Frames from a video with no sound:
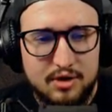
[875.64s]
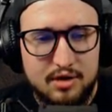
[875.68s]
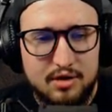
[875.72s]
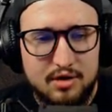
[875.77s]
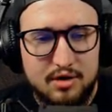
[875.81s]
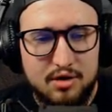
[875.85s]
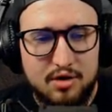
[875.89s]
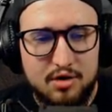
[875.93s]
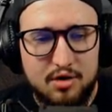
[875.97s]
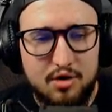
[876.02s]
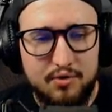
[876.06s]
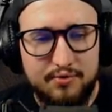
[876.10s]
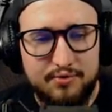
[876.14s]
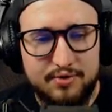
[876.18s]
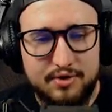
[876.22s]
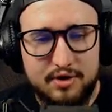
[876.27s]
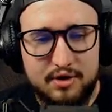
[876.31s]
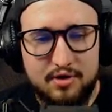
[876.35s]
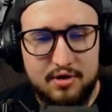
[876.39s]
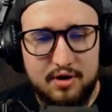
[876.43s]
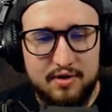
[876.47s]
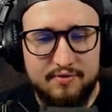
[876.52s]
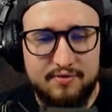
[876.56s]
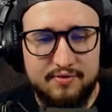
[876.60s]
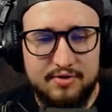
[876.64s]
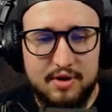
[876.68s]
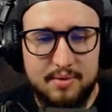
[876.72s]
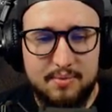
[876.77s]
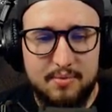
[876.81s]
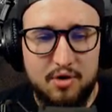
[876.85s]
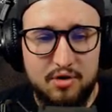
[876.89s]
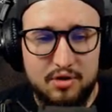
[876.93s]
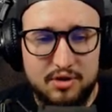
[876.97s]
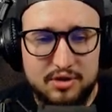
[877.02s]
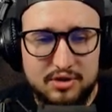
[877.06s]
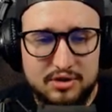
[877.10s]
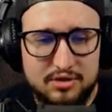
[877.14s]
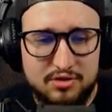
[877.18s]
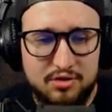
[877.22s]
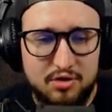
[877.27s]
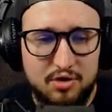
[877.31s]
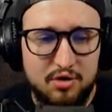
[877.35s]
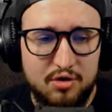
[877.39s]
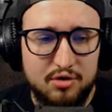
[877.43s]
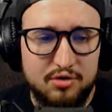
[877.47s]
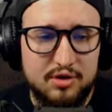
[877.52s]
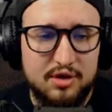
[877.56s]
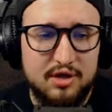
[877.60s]
hopefully you have them all
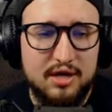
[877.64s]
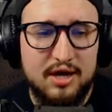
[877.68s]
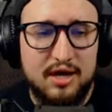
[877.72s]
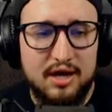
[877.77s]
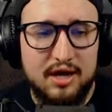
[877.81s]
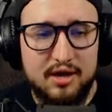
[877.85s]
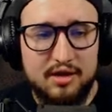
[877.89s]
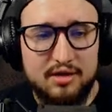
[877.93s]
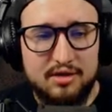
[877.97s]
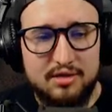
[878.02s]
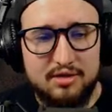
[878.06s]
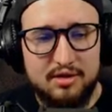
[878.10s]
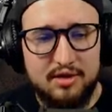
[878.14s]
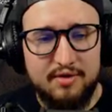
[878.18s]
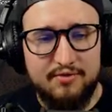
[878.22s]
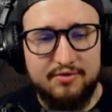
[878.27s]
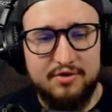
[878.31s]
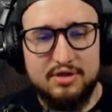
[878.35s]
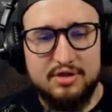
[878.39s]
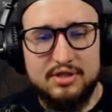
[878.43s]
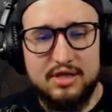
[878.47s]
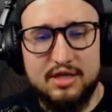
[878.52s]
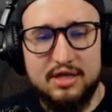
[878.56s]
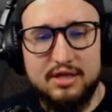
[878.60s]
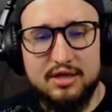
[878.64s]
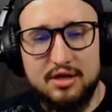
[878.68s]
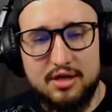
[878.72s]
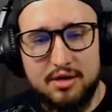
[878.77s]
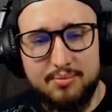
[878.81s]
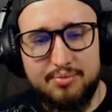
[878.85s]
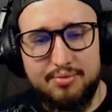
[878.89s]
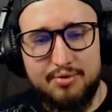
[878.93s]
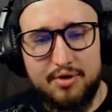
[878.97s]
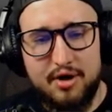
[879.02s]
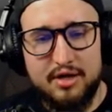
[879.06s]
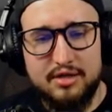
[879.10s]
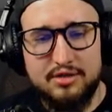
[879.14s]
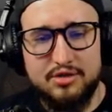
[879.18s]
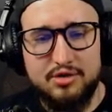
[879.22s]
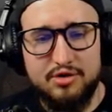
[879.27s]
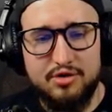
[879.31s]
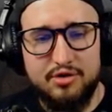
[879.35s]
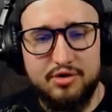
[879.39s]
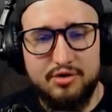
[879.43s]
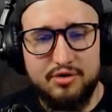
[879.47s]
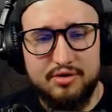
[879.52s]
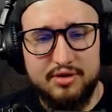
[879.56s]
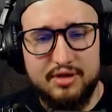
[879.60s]
installed. If you see the
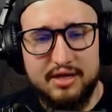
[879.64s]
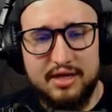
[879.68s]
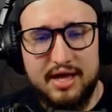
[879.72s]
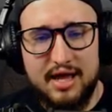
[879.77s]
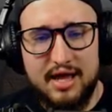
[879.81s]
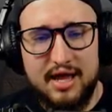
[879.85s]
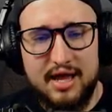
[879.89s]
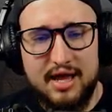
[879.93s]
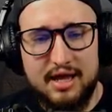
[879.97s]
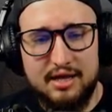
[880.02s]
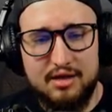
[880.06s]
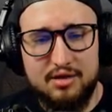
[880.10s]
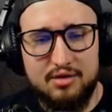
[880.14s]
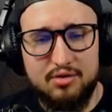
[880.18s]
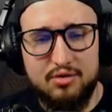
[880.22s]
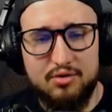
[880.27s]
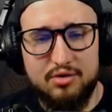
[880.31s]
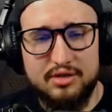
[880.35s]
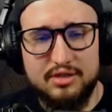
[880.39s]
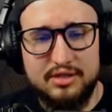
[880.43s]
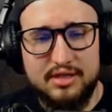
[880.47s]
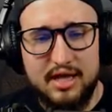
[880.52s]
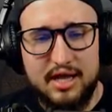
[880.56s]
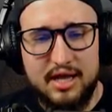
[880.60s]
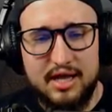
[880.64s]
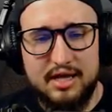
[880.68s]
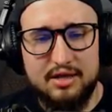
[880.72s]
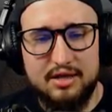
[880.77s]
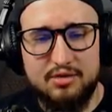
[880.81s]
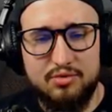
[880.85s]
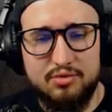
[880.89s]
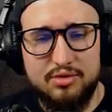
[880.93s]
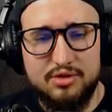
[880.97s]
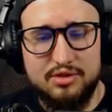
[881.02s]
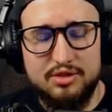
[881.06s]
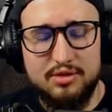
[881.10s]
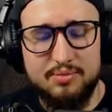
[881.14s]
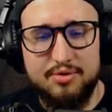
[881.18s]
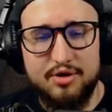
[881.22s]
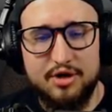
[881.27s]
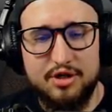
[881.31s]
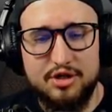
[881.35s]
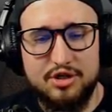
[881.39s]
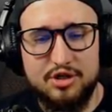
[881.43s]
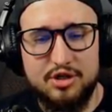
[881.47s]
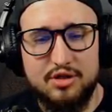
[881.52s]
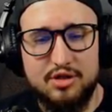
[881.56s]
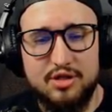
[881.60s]
compressor, the gain, noise gate, noise
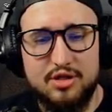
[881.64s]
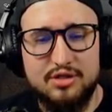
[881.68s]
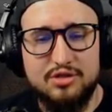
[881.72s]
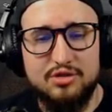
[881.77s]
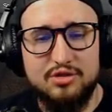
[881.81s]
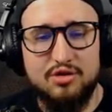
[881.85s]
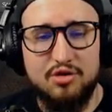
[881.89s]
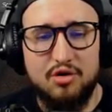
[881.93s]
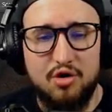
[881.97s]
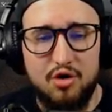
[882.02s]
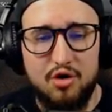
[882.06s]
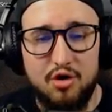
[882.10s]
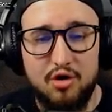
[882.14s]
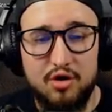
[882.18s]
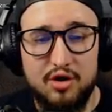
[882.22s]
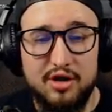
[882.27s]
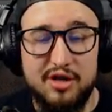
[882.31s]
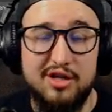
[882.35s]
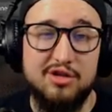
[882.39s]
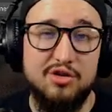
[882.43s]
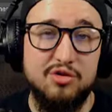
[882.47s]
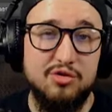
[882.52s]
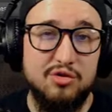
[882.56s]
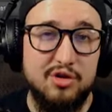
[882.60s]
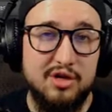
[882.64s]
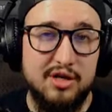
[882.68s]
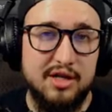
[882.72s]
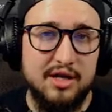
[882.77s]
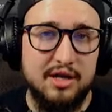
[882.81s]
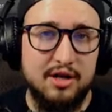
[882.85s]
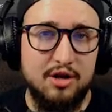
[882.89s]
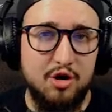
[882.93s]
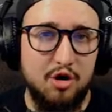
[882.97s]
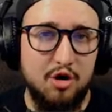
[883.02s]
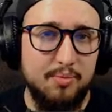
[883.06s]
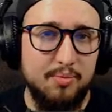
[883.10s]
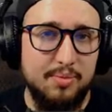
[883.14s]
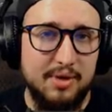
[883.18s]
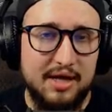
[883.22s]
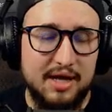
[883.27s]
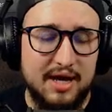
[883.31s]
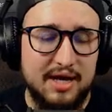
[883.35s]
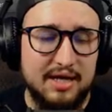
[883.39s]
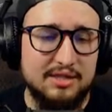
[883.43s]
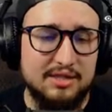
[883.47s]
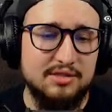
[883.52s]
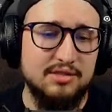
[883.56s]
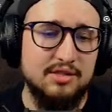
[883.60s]
suppression, these are all included in
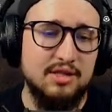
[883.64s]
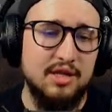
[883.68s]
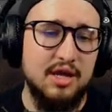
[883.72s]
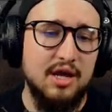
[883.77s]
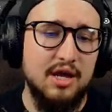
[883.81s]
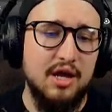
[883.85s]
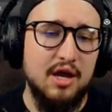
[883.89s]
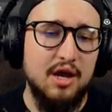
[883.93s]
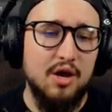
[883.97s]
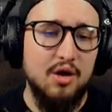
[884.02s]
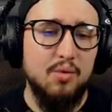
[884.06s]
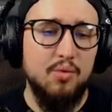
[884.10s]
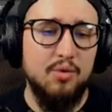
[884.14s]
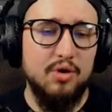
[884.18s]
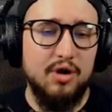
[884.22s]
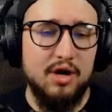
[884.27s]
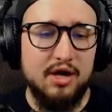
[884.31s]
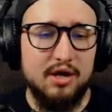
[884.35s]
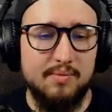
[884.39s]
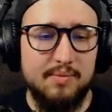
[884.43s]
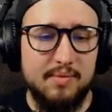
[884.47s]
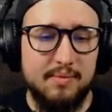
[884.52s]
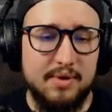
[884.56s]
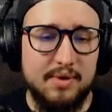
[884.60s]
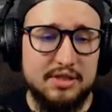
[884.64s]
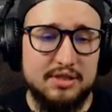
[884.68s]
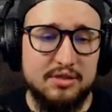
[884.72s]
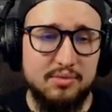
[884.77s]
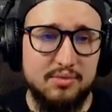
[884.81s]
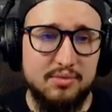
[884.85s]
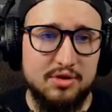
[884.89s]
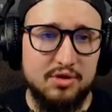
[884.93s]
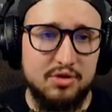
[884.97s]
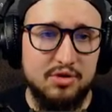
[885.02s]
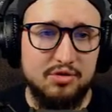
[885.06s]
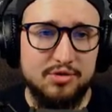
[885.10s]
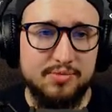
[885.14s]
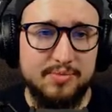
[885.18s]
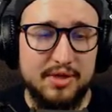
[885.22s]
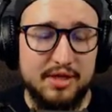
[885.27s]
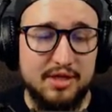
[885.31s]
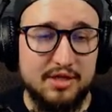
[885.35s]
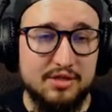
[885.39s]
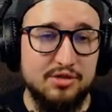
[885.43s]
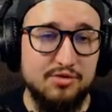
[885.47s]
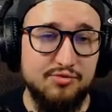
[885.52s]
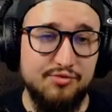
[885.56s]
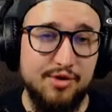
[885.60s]
OBS. We're not going to be messing with those because
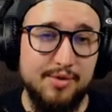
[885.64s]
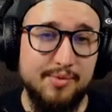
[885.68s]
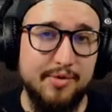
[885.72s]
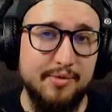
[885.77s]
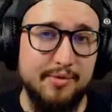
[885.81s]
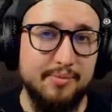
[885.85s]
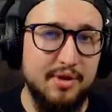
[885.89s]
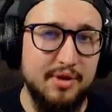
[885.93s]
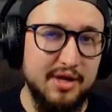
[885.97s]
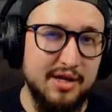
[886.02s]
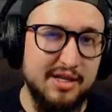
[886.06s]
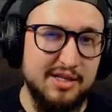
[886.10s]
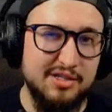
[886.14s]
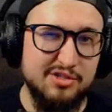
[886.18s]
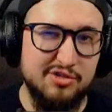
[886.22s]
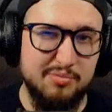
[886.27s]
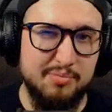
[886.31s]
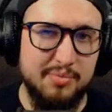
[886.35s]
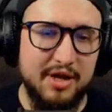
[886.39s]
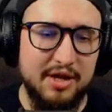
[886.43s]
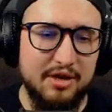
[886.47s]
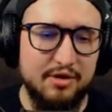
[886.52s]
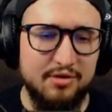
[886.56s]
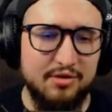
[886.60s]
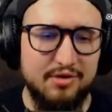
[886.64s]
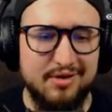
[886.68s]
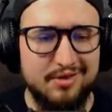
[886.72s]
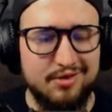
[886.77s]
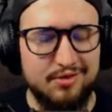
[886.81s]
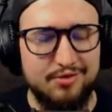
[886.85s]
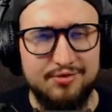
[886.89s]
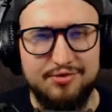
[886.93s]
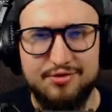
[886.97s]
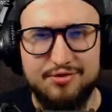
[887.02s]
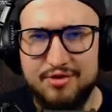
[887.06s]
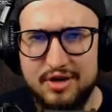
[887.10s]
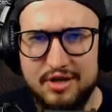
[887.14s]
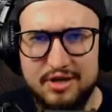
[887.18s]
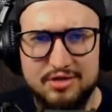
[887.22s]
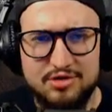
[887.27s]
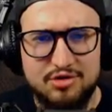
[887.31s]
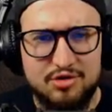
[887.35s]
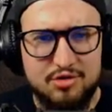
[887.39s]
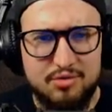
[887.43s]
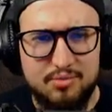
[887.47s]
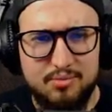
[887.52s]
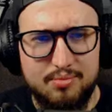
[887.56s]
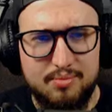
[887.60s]
the Reaper plugins are better and they're free, so
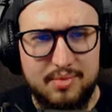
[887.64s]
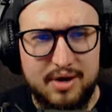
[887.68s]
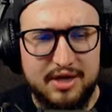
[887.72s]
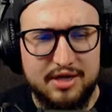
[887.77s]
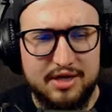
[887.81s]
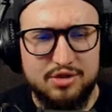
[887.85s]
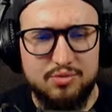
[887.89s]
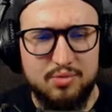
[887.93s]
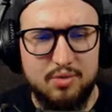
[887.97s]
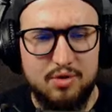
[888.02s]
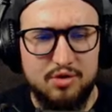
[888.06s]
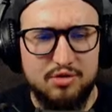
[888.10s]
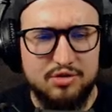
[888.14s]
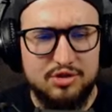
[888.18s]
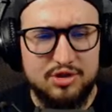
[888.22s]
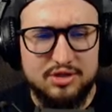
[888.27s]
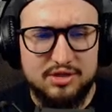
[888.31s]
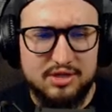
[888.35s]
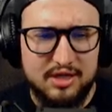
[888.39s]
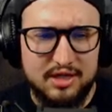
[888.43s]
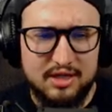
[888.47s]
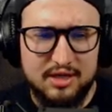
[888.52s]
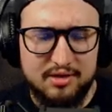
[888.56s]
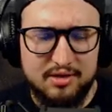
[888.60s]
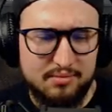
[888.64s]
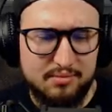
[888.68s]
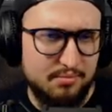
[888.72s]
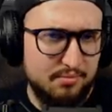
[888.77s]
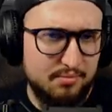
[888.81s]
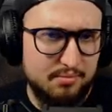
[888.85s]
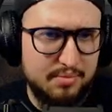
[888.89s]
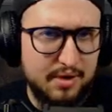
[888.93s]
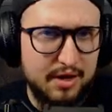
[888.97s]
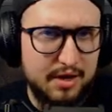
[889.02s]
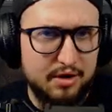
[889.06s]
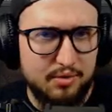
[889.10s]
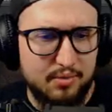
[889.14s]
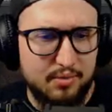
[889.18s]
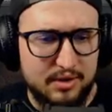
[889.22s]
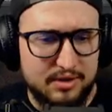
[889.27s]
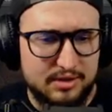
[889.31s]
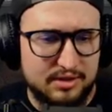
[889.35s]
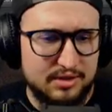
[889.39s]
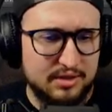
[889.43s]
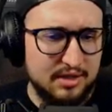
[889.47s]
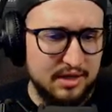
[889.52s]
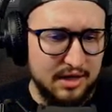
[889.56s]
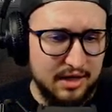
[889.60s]
might as well just get better ones.
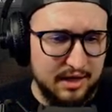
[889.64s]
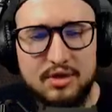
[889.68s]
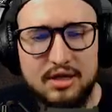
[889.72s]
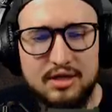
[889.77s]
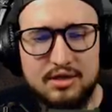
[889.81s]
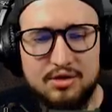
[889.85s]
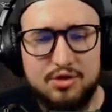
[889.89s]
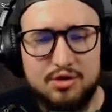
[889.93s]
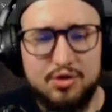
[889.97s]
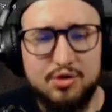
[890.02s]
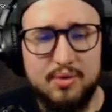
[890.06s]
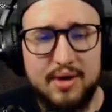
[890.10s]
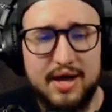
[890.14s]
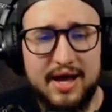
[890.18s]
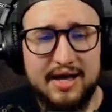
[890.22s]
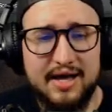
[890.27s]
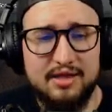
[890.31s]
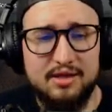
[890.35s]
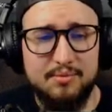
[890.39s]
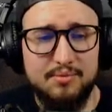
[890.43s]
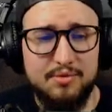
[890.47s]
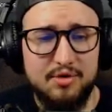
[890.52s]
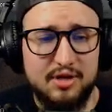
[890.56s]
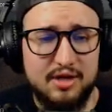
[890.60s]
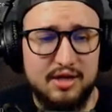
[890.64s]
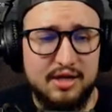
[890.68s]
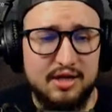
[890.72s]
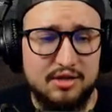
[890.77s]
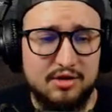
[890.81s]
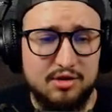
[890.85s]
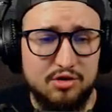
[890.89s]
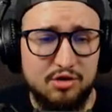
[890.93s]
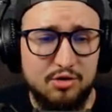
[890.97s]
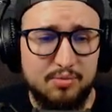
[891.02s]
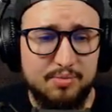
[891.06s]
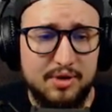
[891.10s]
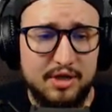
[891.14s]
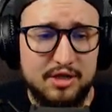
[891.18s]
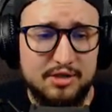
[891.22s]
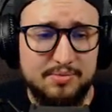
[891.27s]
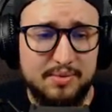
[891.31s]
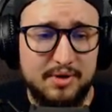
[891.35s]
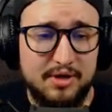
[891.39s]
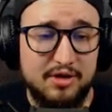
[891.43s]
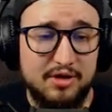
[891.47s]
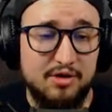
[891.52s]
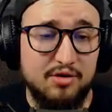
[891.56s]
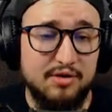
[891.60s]
To add them, you're going to hit the little plus
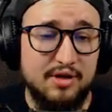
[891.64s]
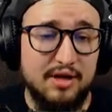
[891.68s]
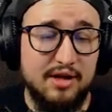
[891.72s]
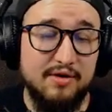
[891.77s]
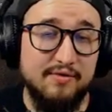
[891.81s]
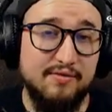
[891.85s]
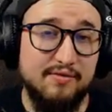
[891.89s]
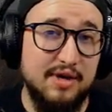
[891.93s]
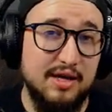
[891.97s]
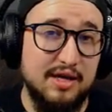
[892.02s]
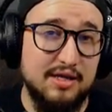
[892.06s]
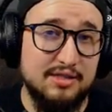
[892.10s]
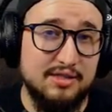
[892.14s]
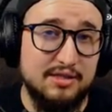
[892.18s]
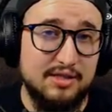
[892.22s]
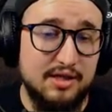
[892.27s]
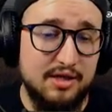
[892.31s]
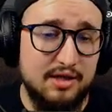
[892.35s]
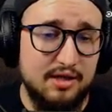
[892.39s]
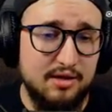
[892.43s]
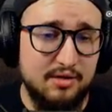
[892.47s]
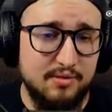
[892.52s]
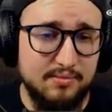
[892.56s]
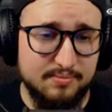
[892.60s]
button, go down to VST.